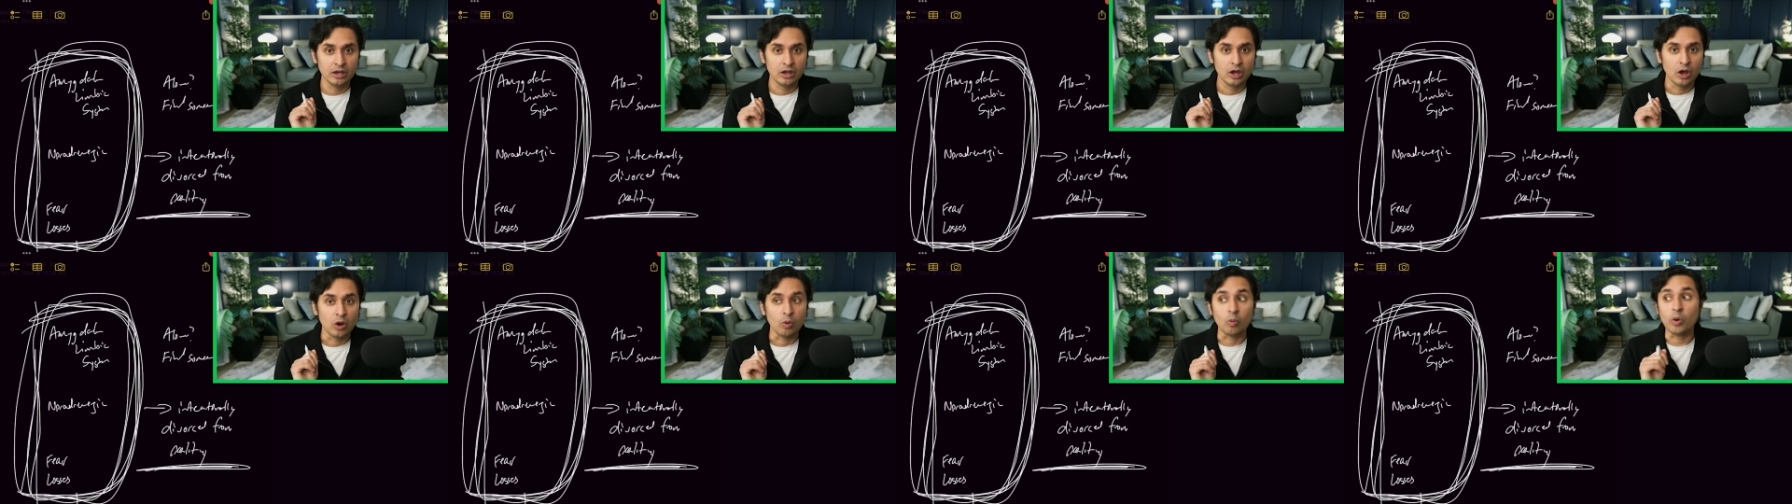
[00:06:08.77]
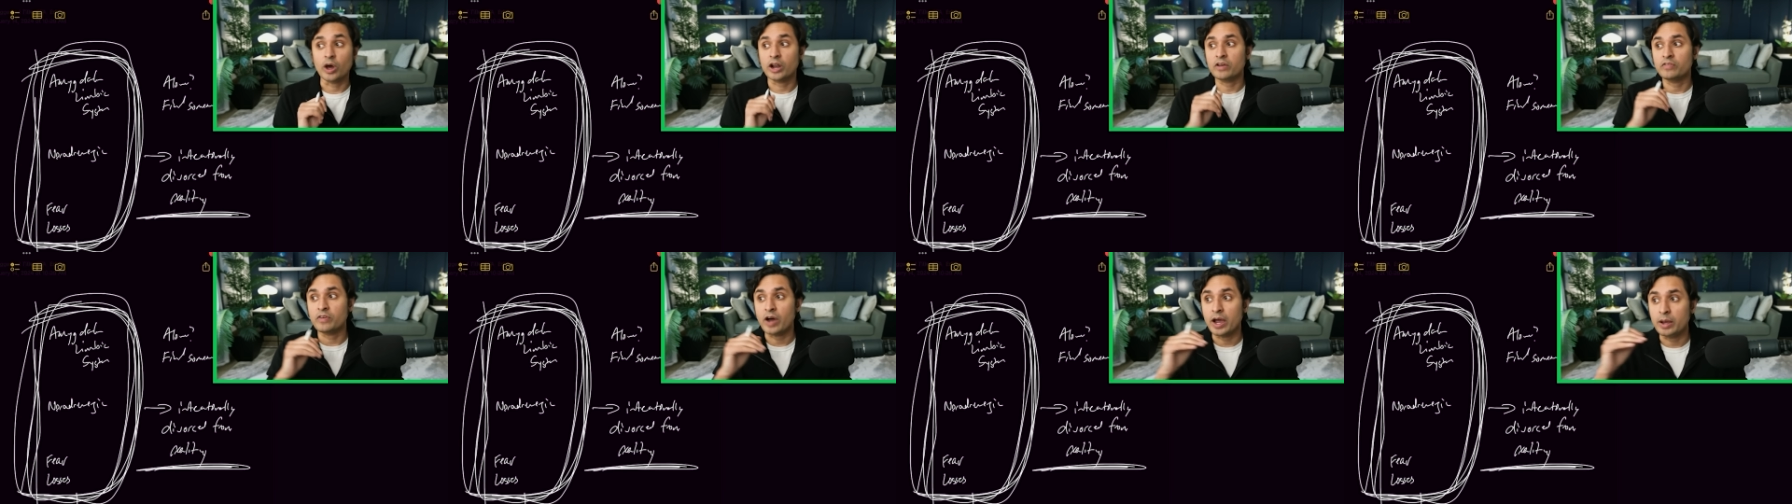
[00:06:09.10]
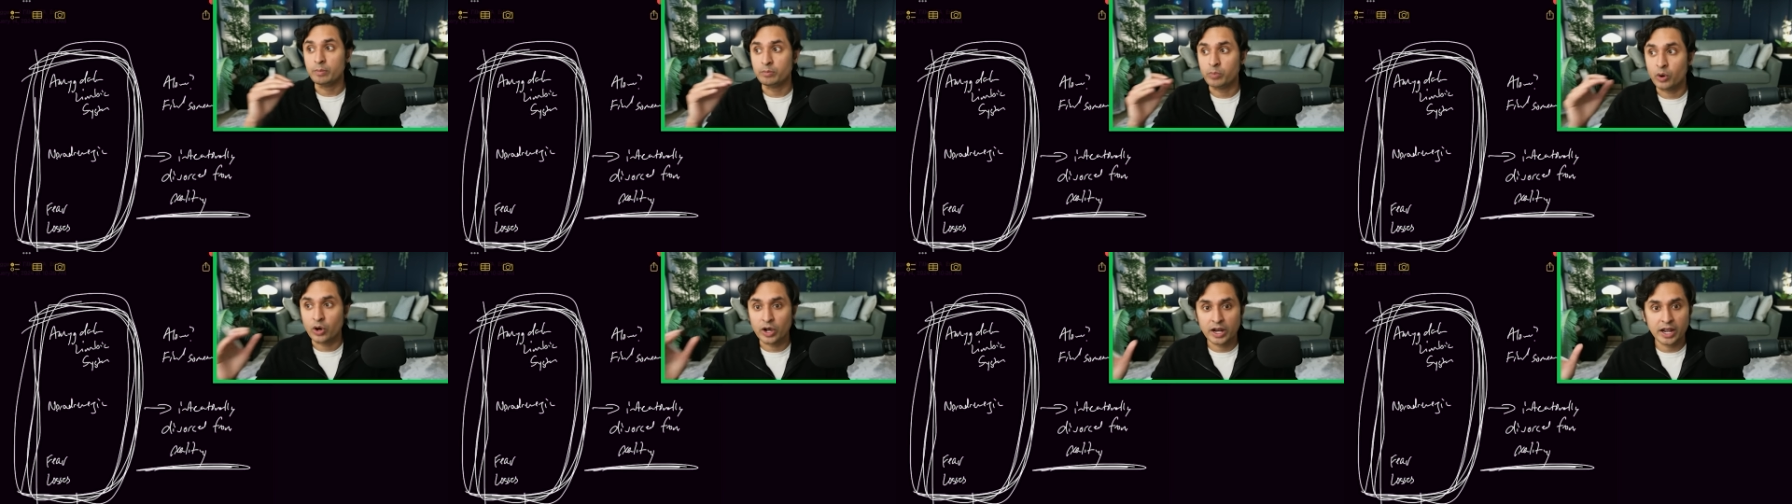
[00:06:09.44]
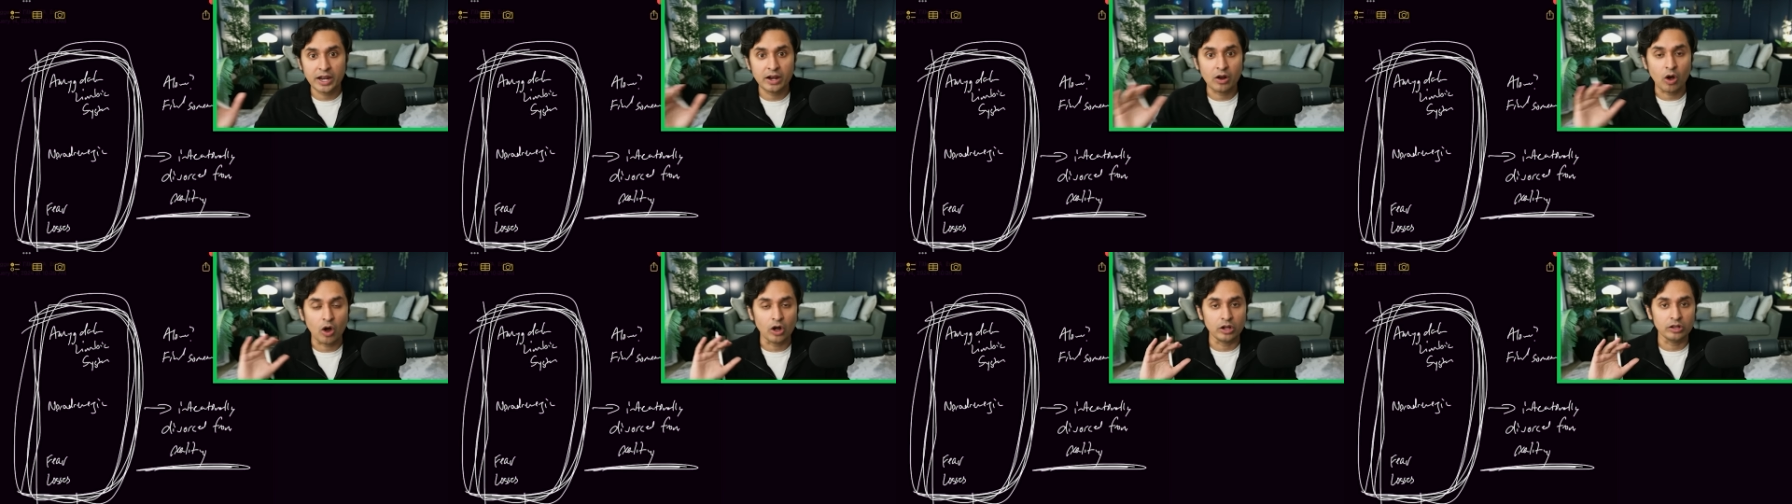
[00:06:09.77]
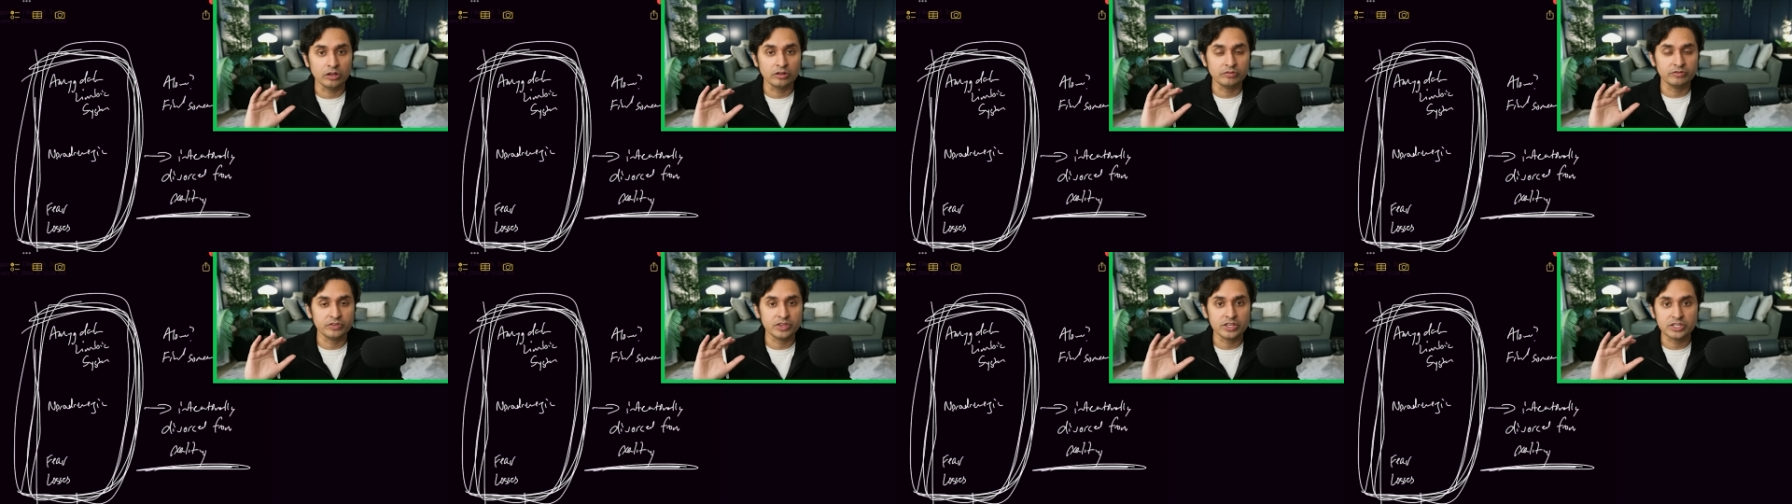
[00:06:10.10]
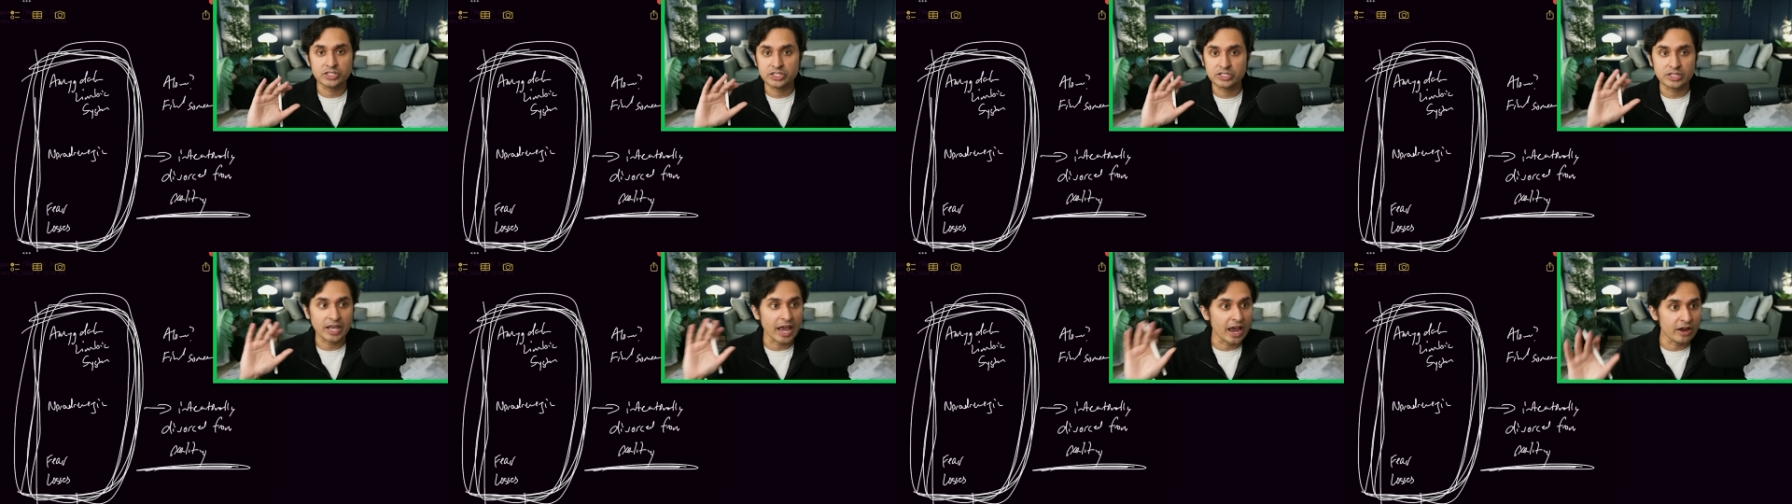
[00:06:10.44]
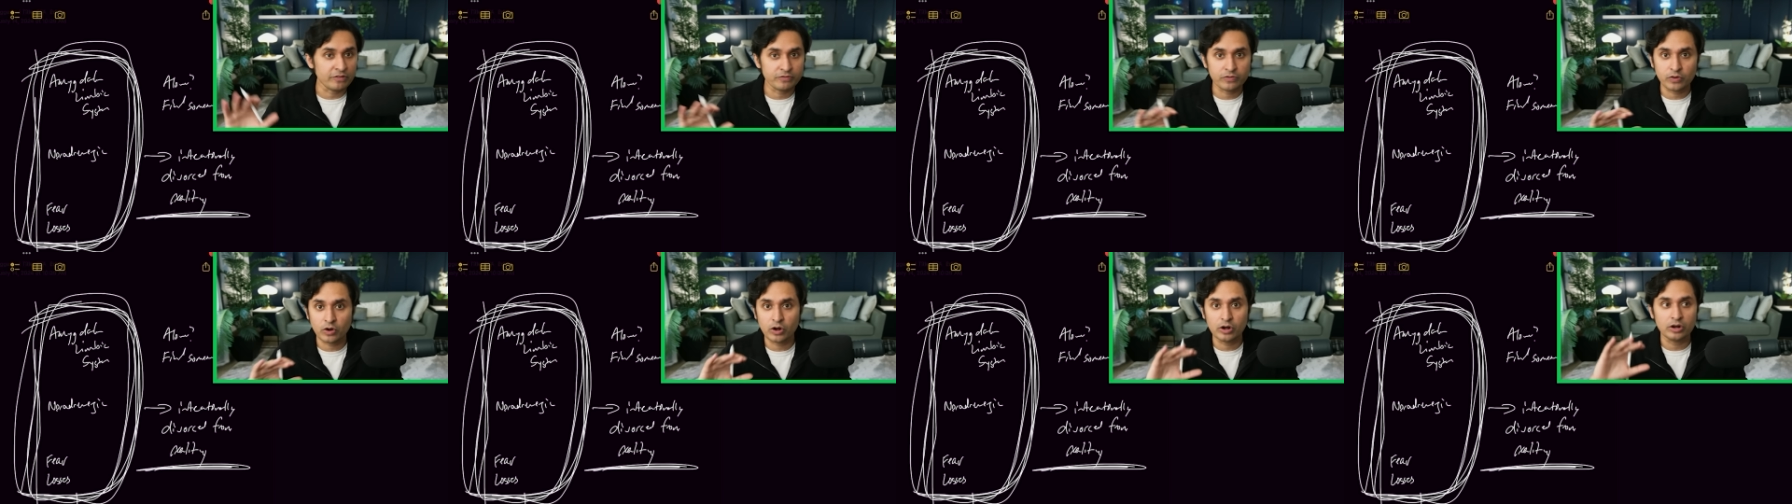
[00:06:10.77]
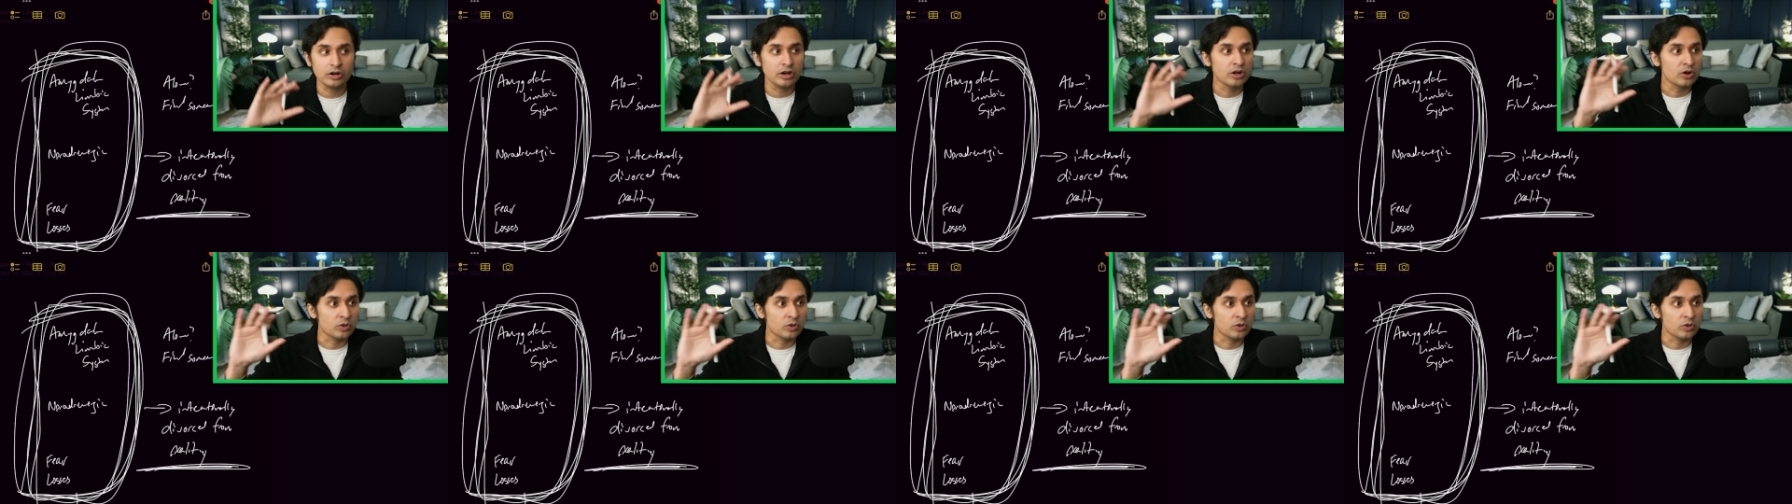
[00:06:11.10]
What if I put in all of this effort,